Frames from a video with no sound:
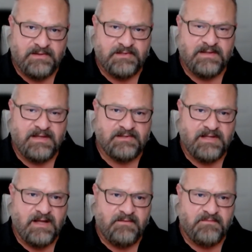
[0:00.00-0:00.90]
That's that's
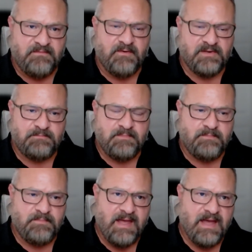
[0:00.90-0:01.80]
kind of first
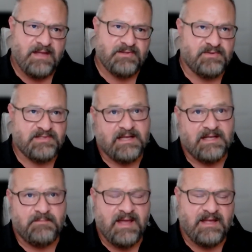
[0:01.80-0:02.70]
pass or
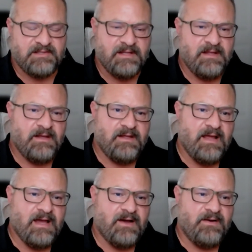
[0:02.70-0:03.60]
second pass
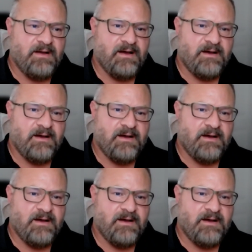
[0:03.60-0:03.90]
now.